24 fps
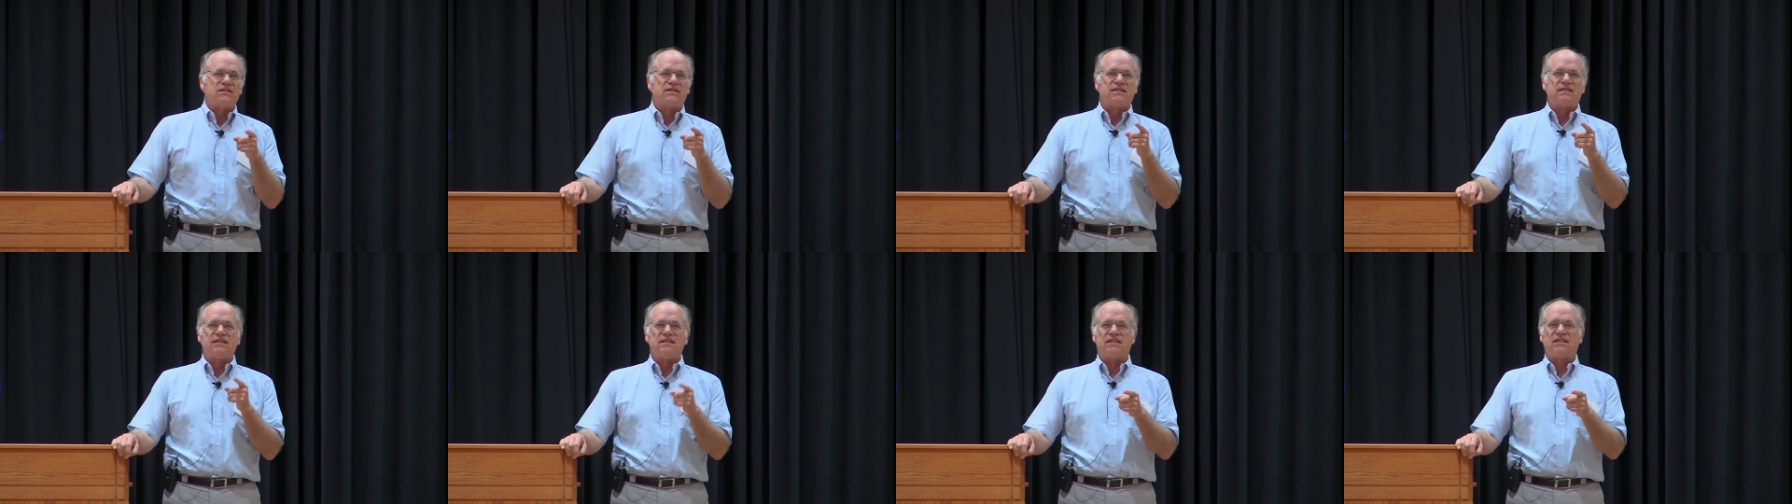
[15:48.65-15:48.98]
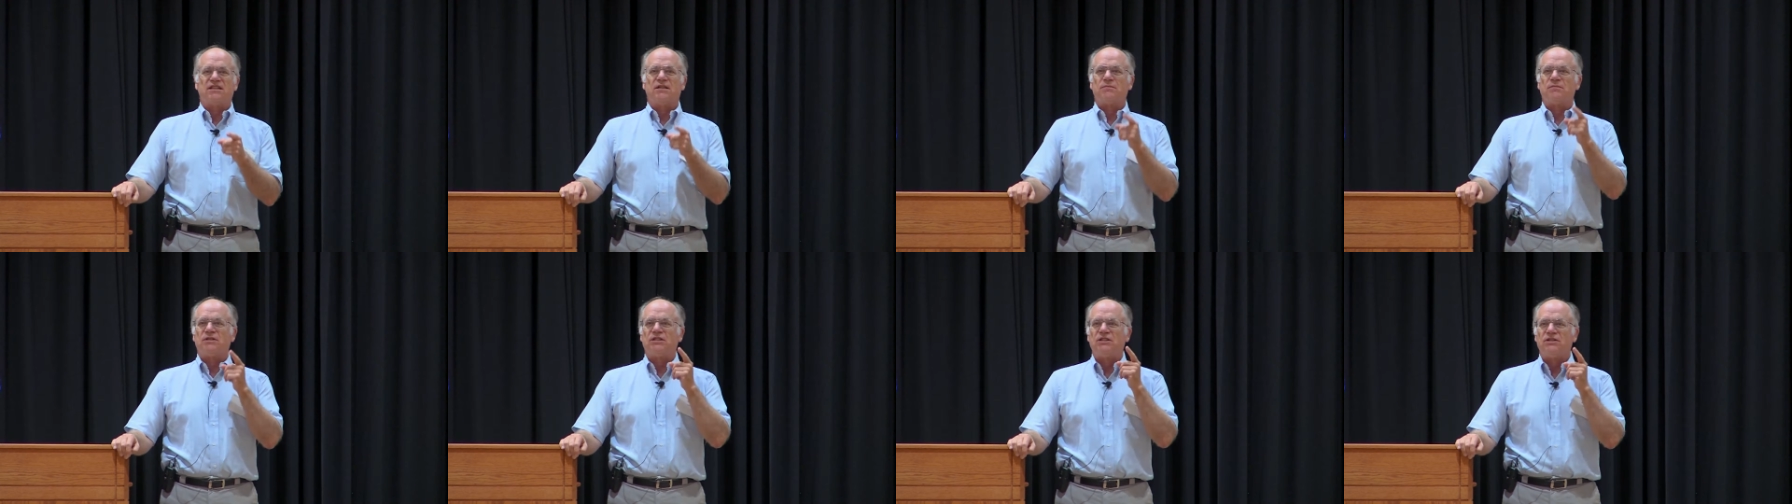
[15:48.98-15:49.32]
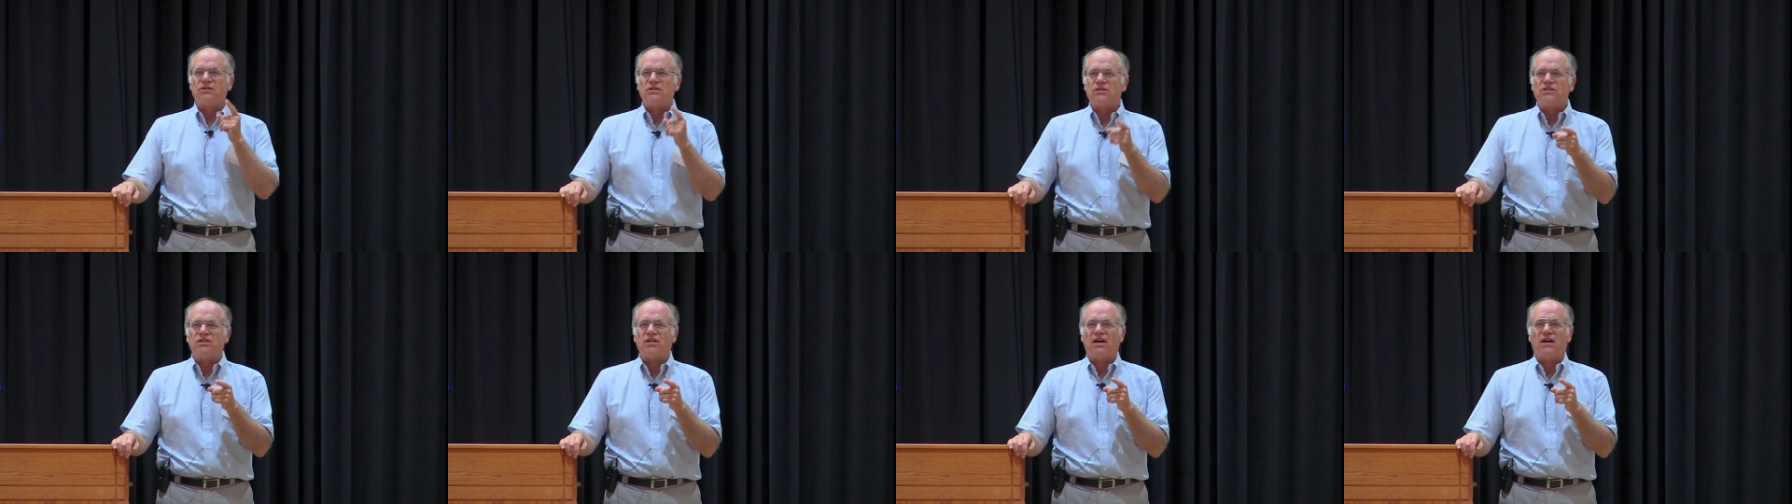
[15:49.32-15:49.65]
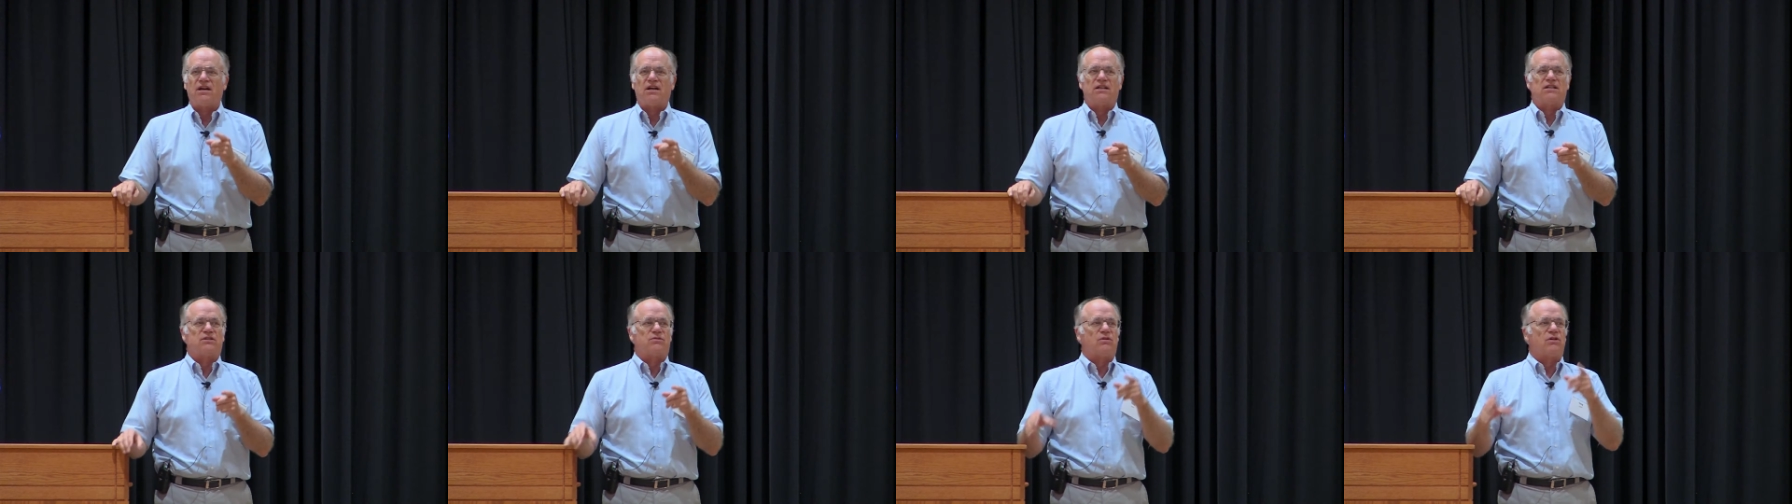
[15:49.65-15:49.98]
systems you're
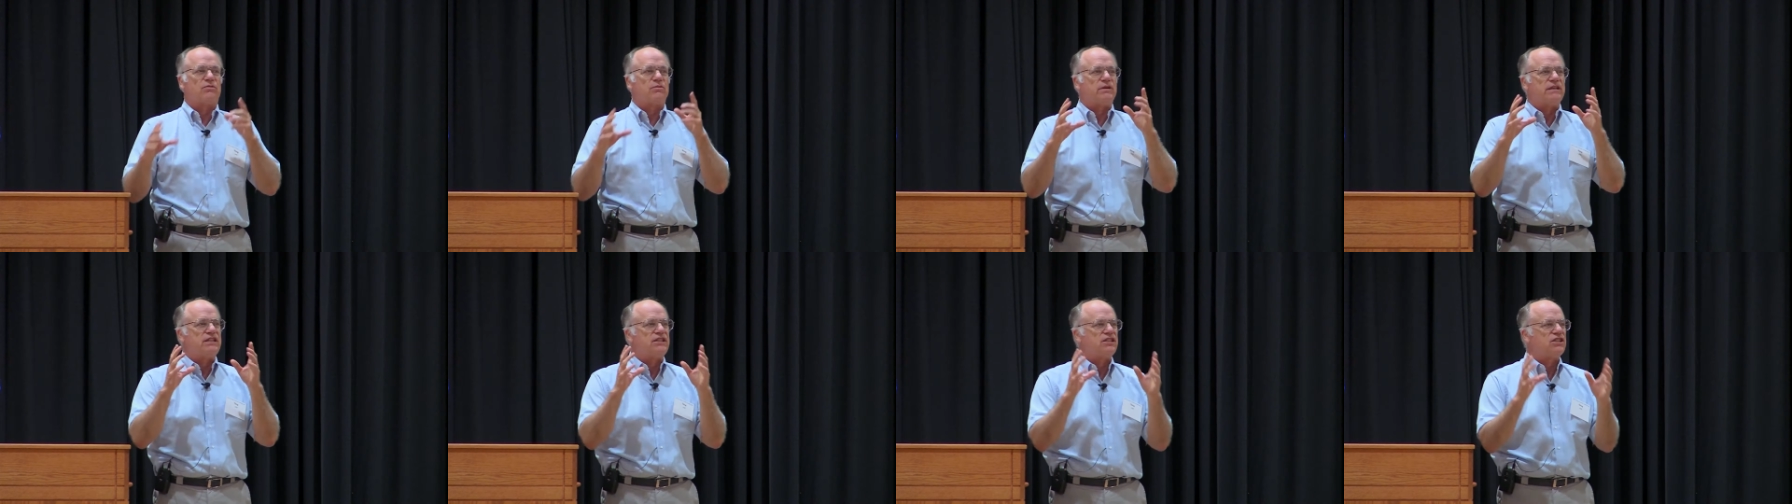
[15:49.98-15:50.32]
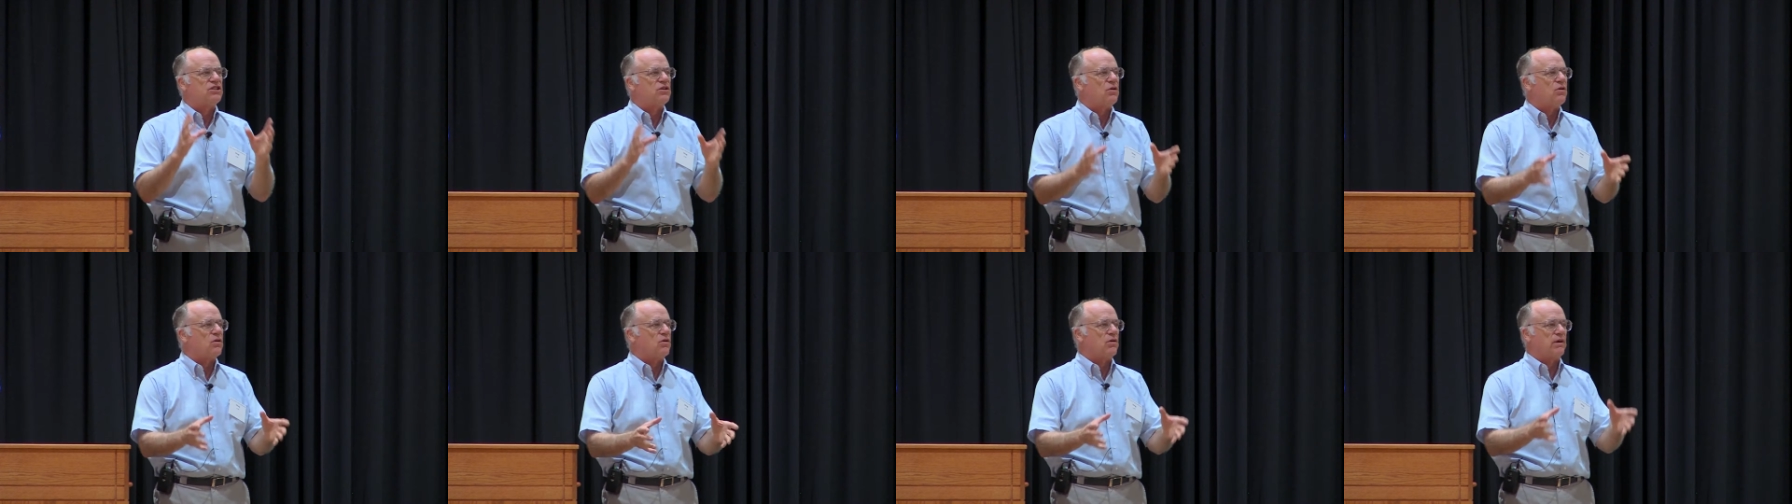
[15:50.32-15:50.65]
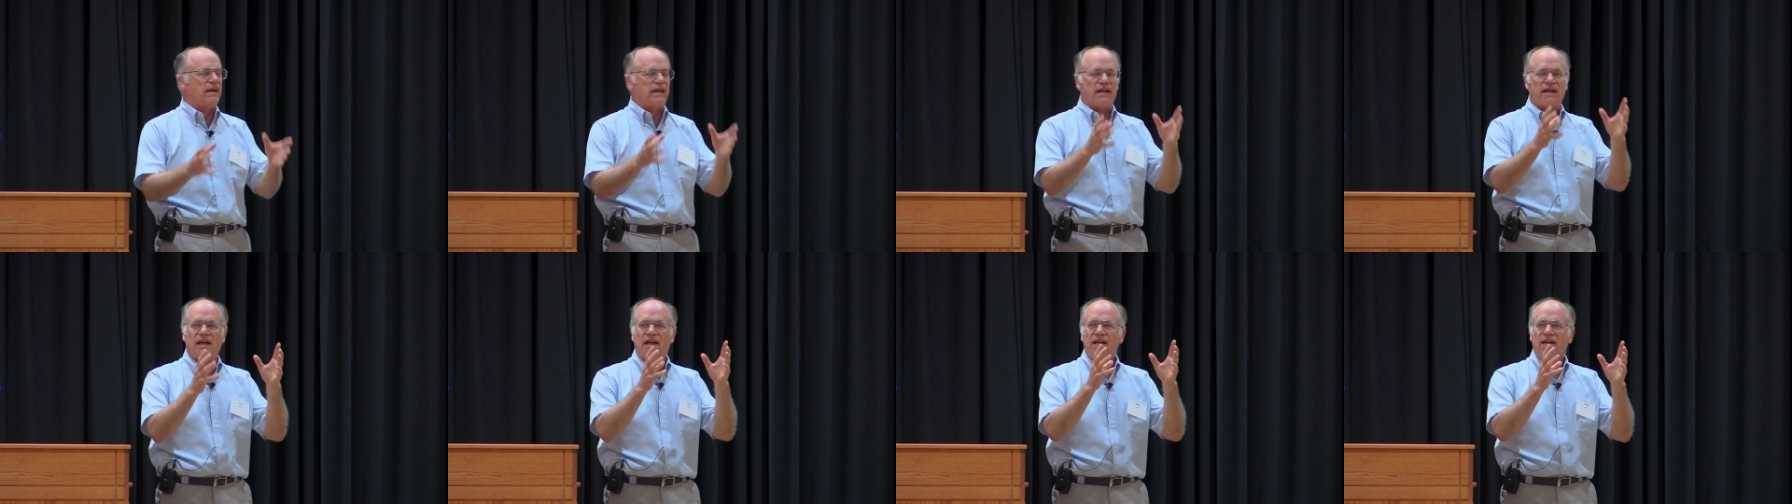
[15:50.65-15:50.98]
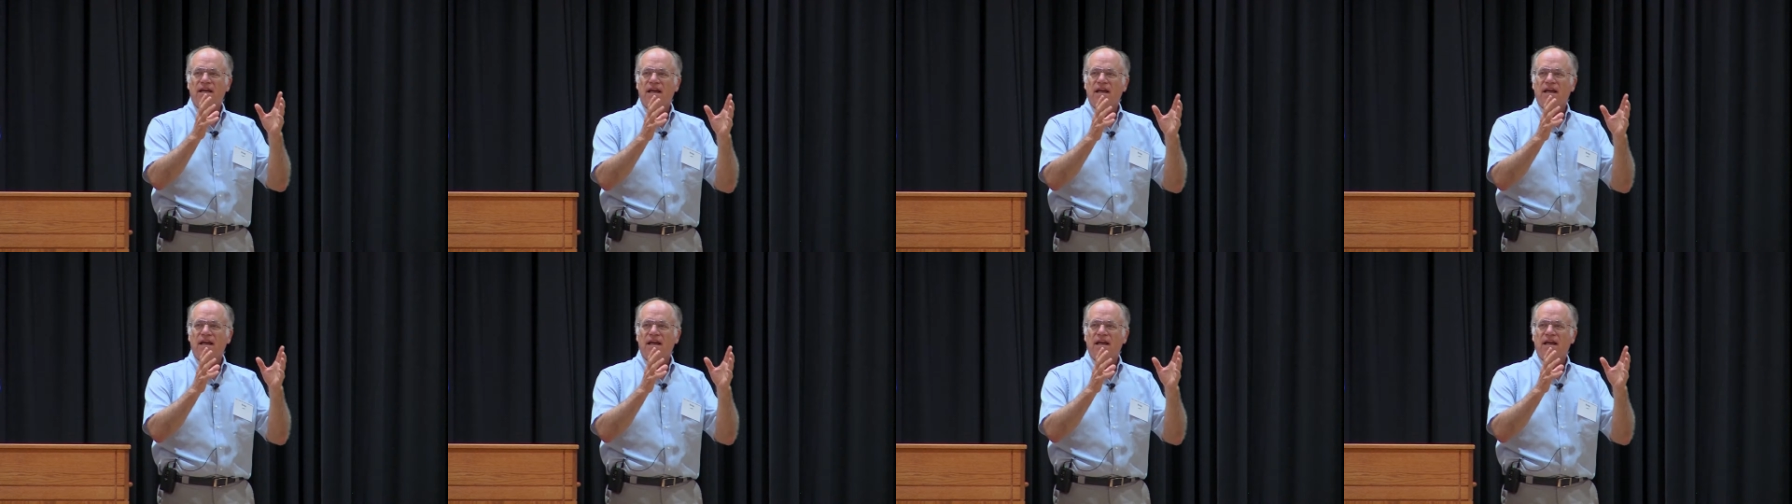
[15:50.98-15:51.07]
charged with restoring